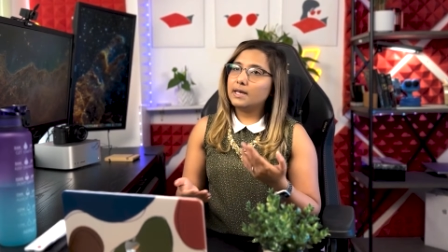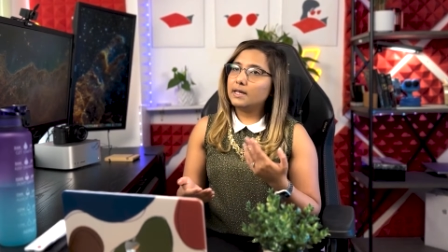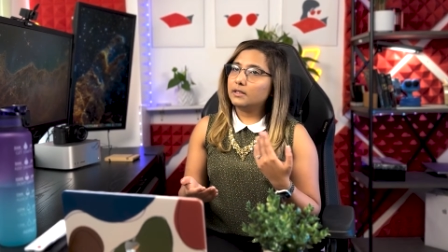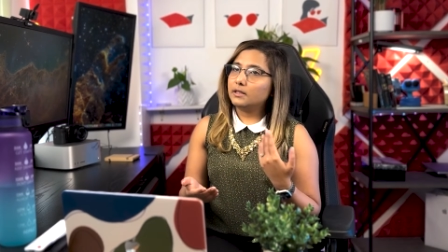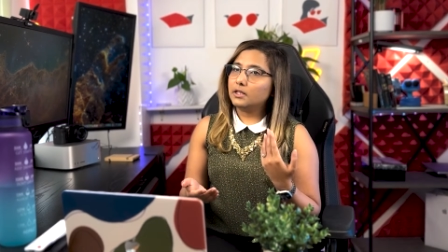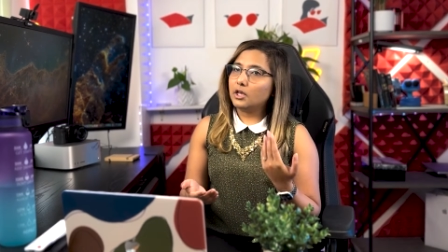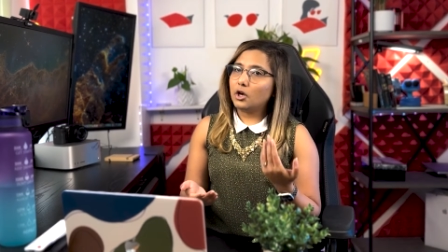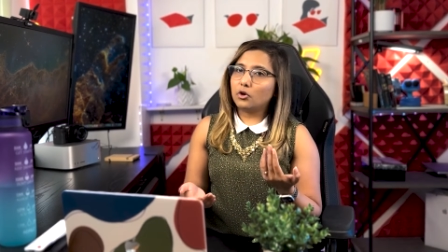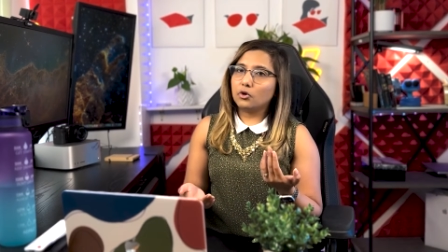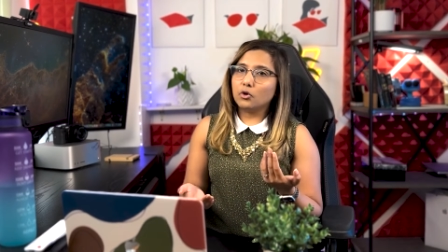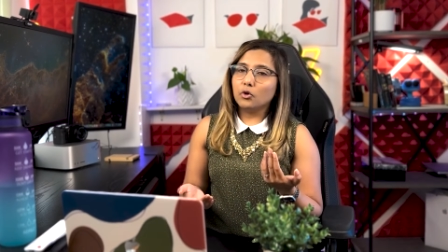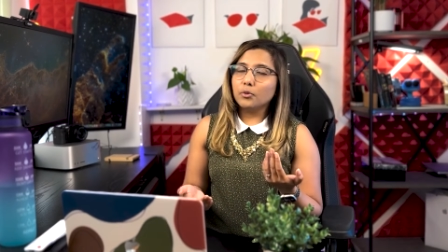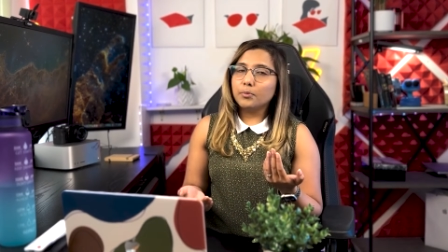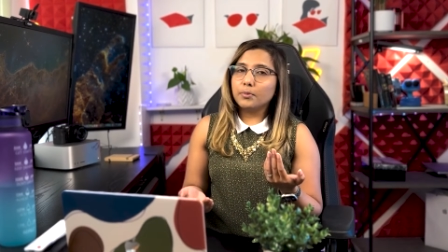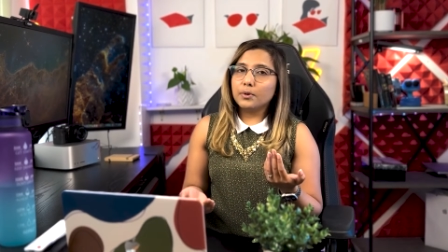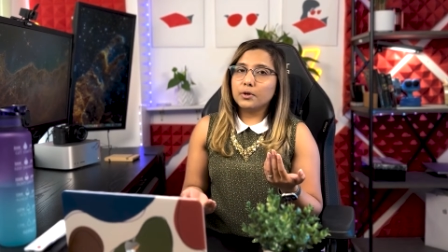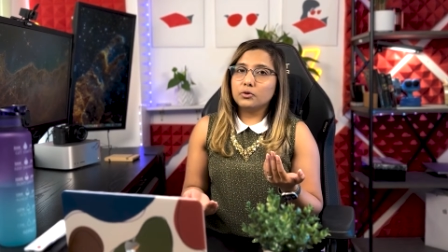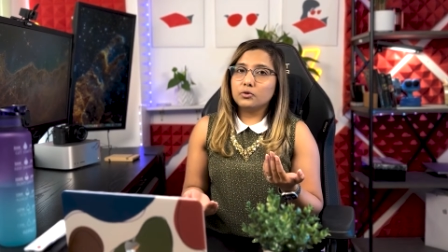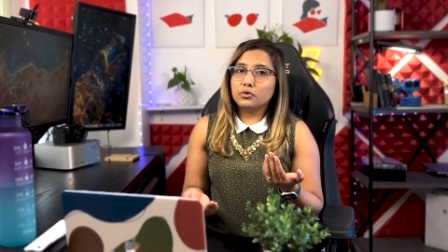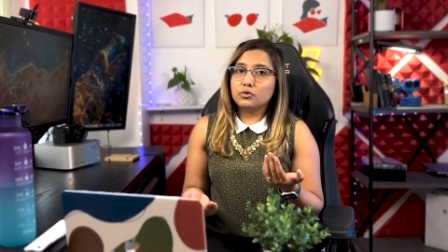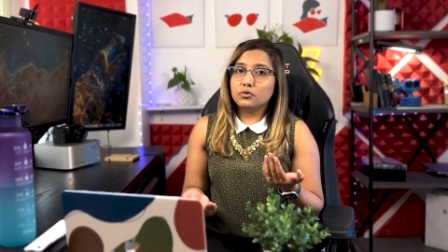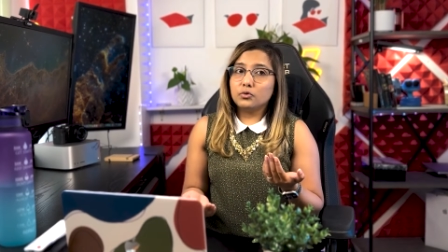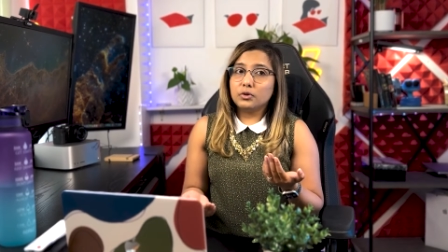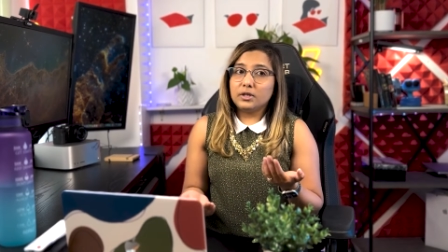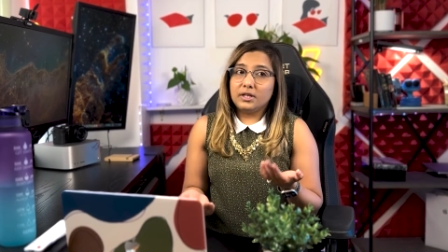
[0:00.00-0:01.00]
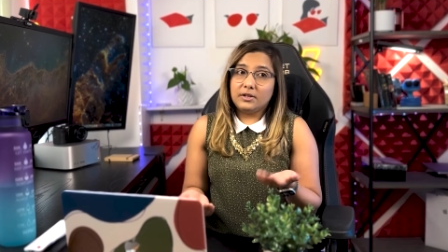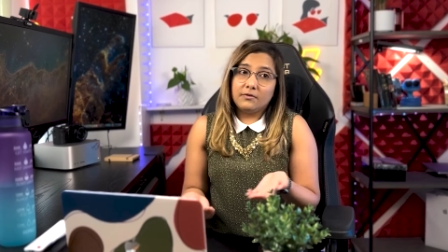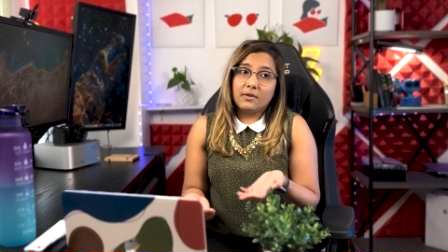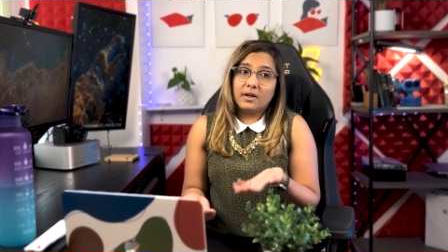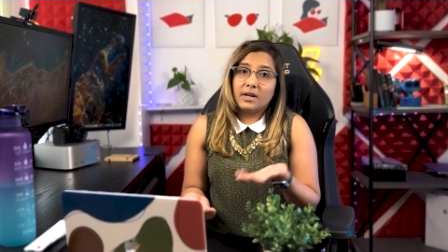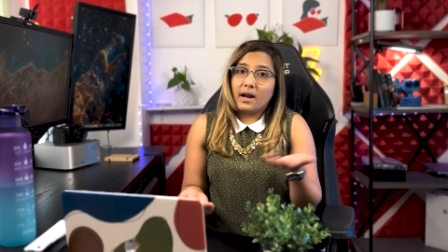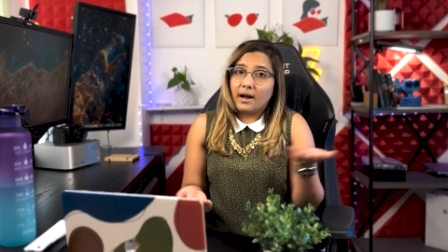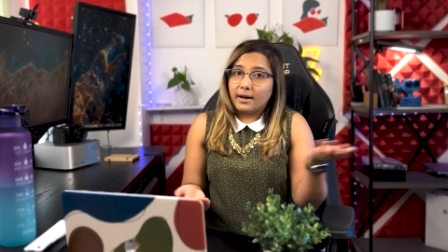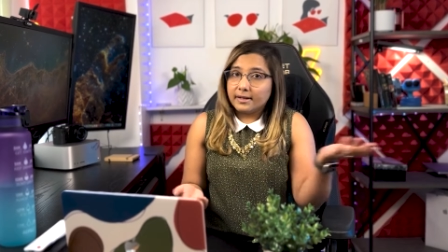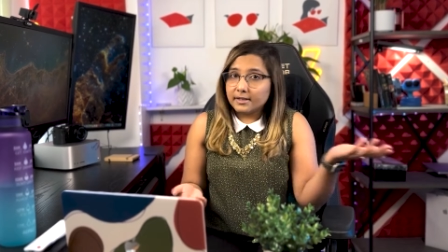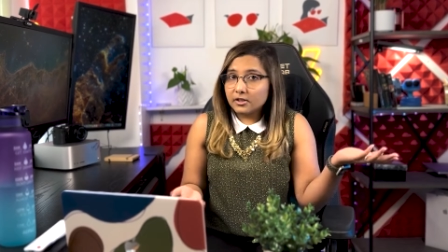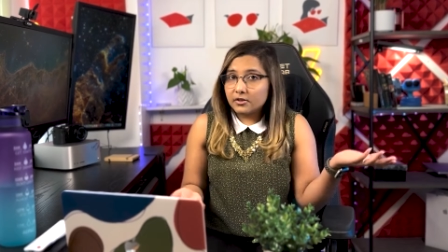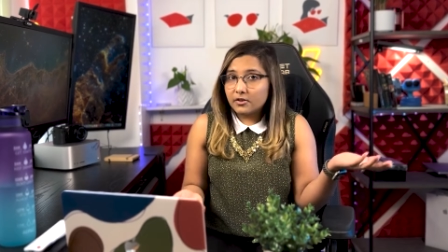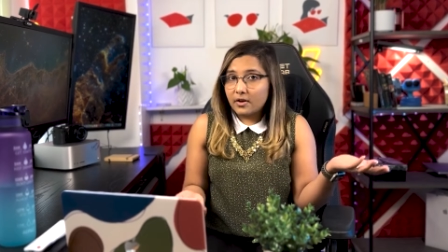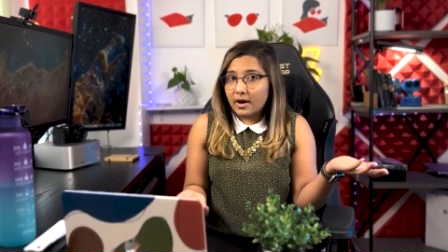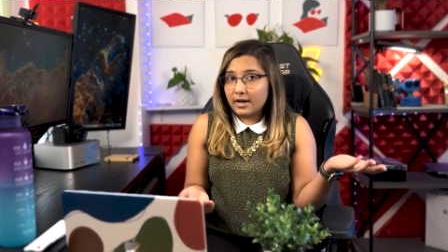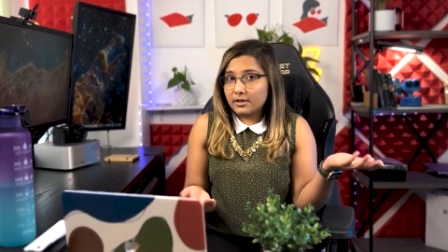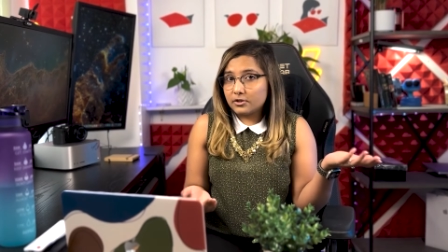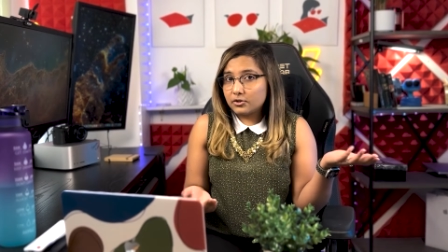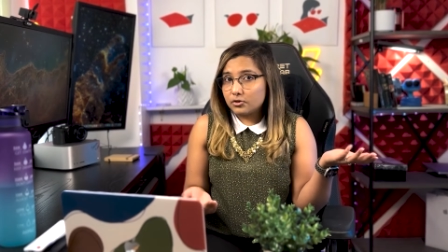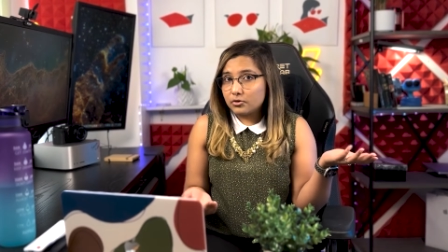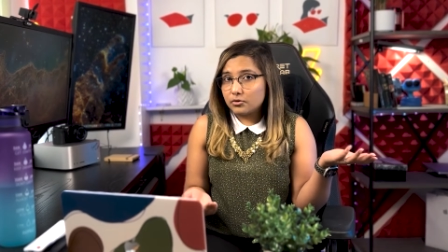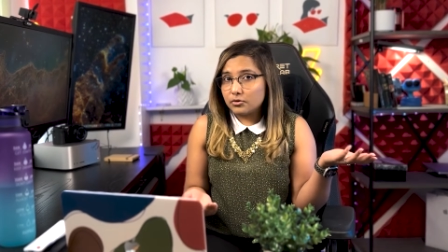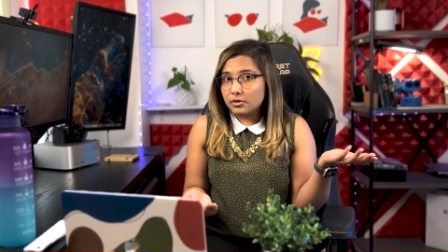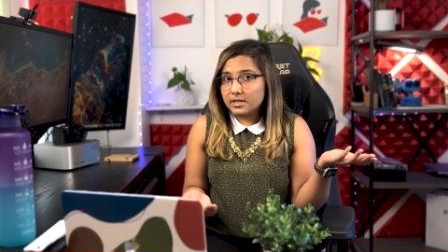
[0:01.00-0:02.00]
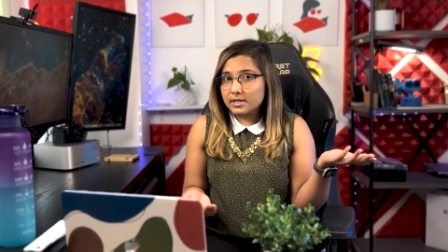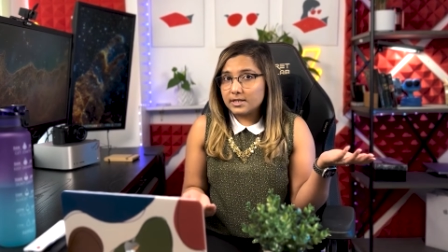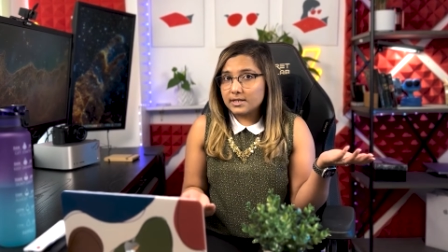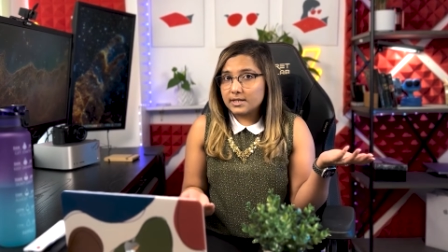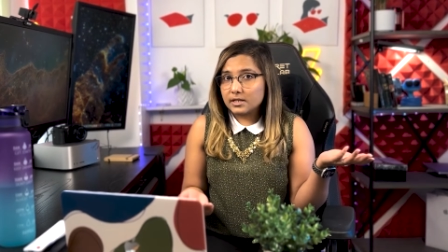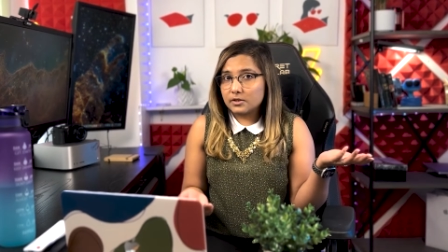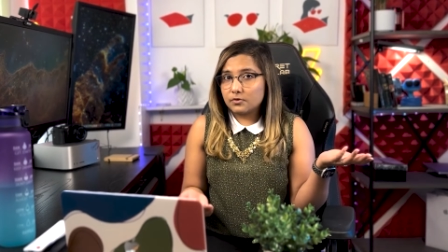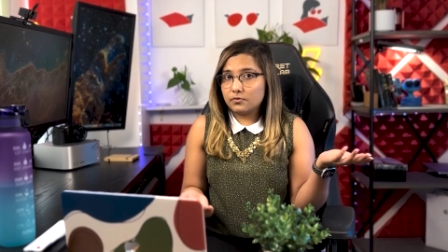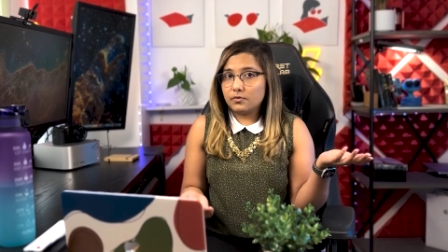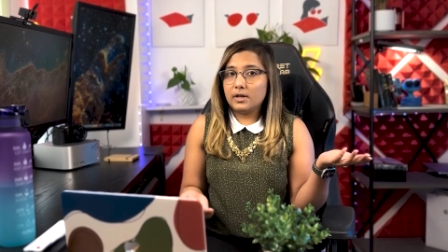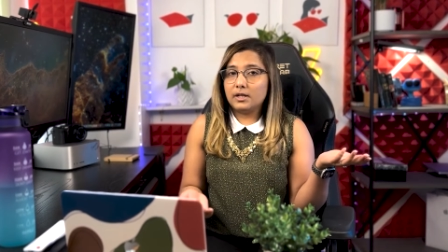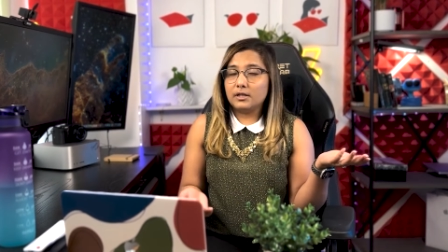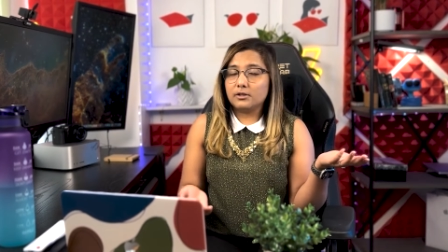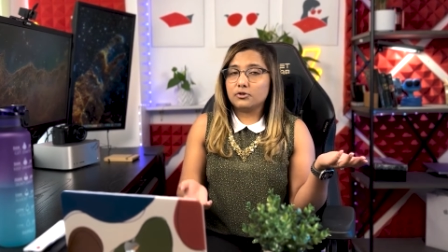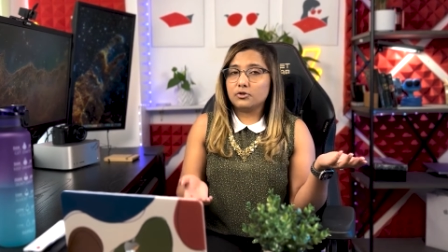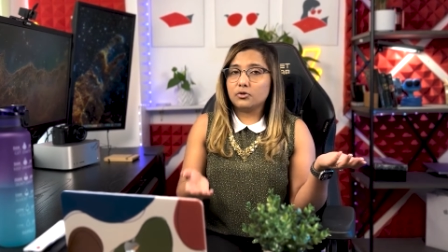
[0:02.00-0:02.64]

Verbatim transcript: they are open to even undergrad students as well.